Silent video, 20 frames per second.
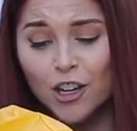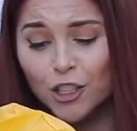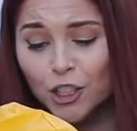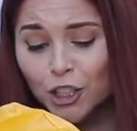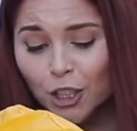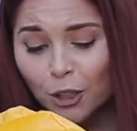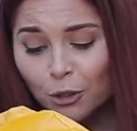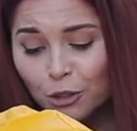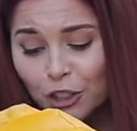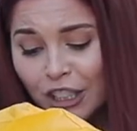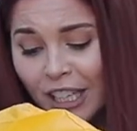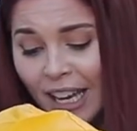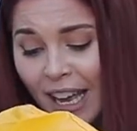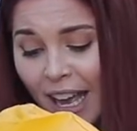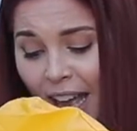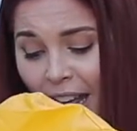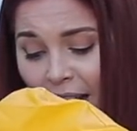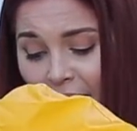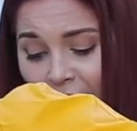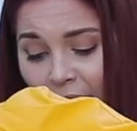Show
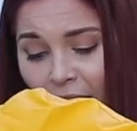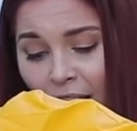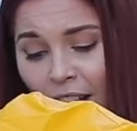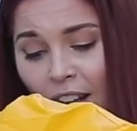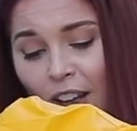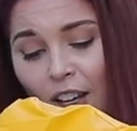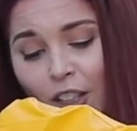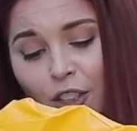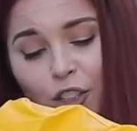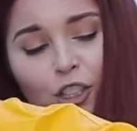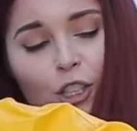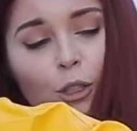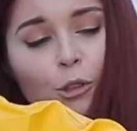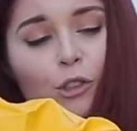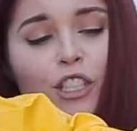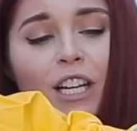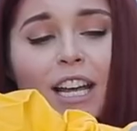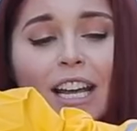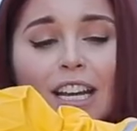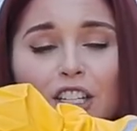
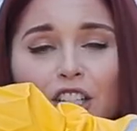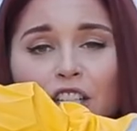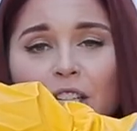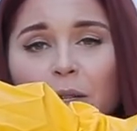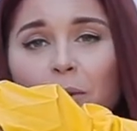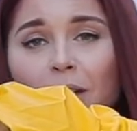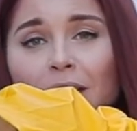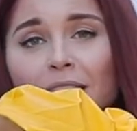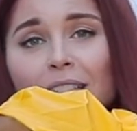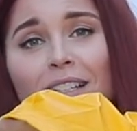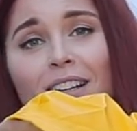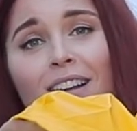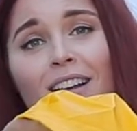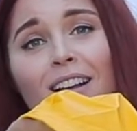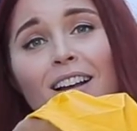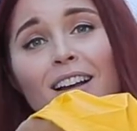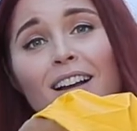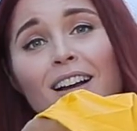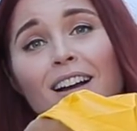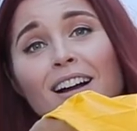Jen, she wants
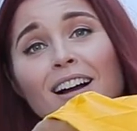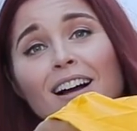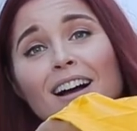you.